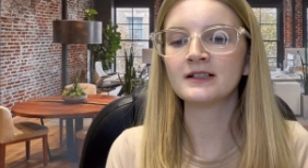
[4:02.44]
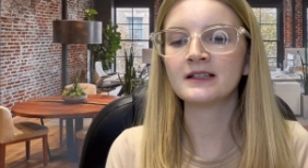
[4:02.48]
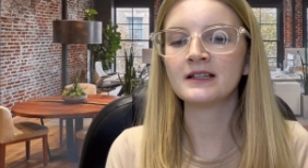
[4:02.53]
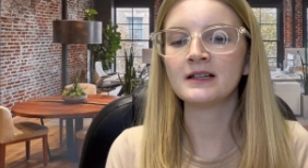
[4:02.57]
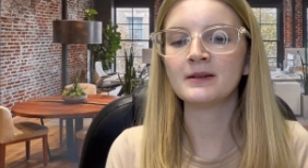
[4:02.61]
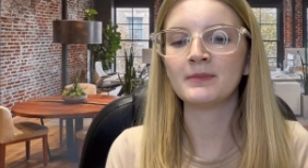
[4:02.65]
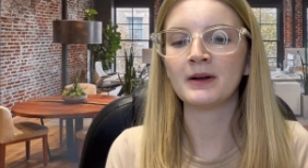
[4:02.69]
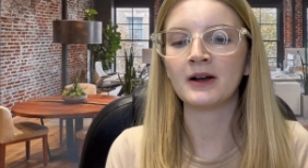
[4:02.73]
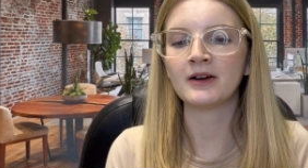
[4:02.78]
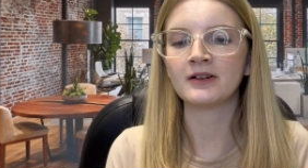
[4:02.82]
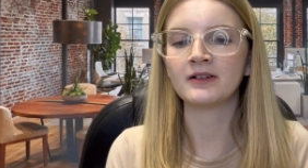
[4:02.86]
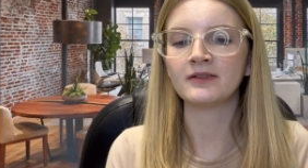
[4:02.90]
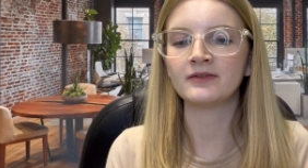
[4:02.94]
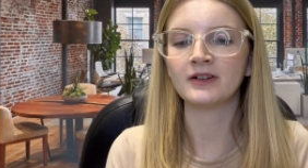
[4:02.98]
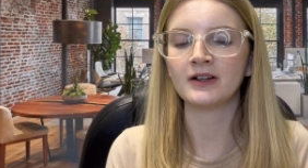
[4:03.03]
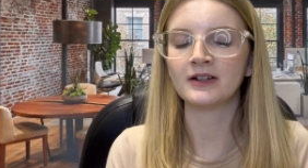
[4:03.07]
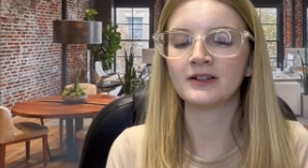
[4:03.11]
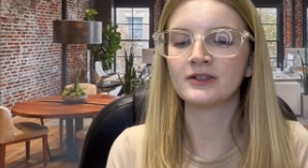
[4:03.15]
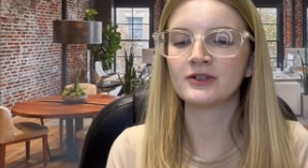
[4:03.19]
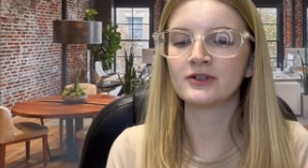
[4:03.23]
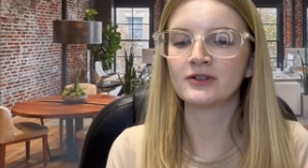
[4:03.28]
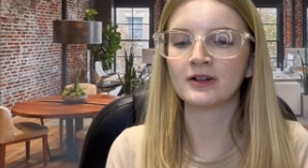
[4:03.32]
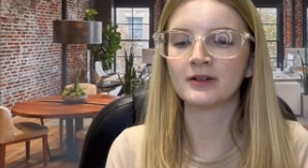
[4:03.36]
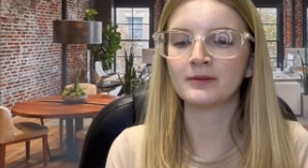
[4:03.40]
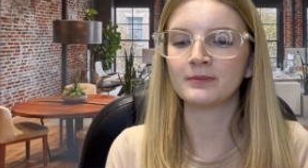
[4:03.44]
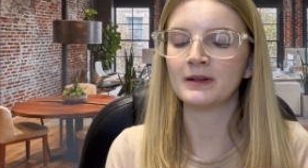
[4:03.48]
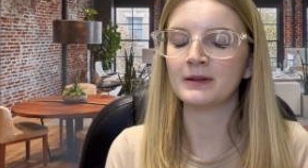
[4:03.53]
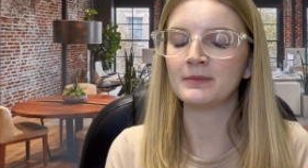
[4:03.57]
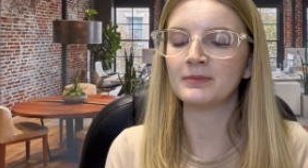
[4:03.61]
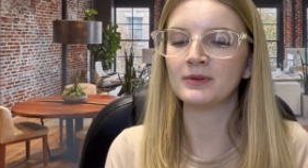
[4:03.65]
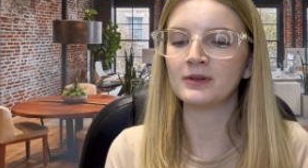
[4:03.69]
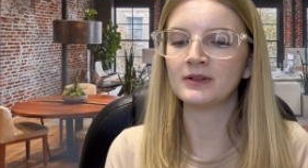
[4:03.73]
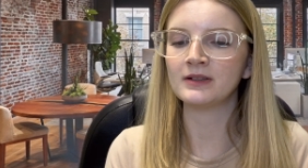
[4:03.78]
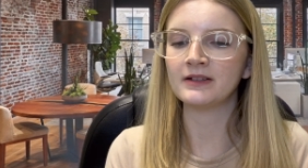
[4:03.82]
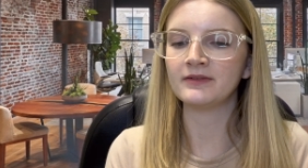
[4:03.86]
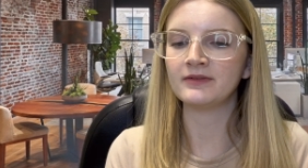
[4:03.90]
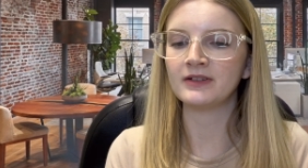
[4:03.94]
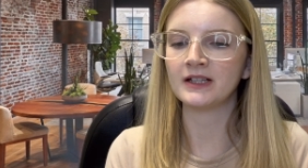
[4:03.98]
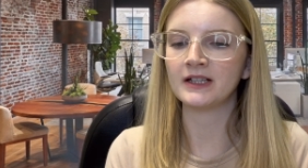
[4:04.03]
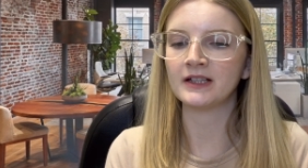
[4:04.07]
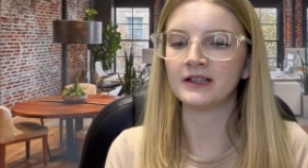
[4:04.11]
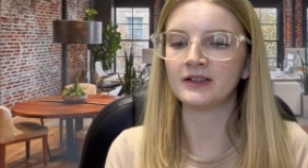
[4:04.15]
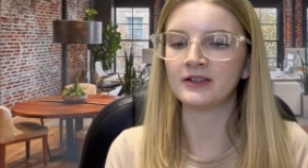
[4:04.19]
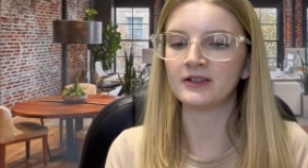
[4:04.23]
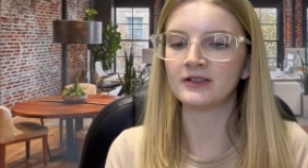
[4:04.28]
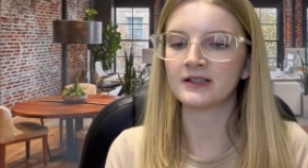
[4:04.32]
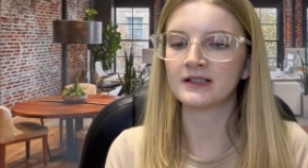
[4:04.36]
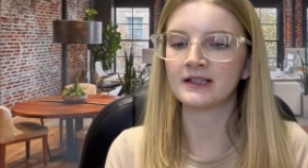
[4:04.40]
the amount of uninsured people living in
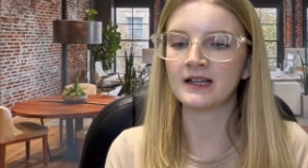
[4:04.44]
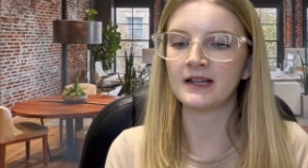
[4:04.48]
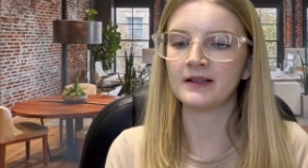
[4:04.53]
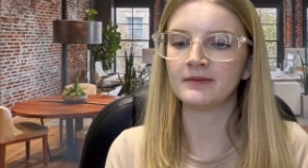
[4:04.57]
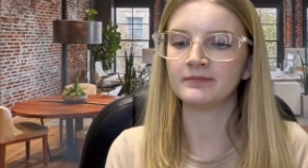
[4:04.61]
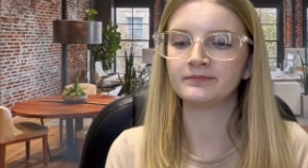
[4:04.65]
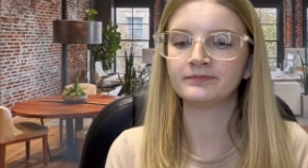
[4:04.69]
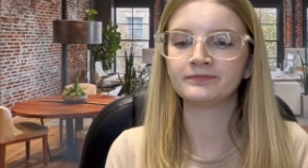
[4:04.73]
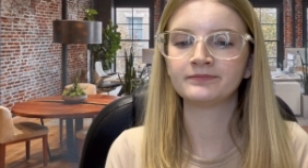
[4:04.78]
their state.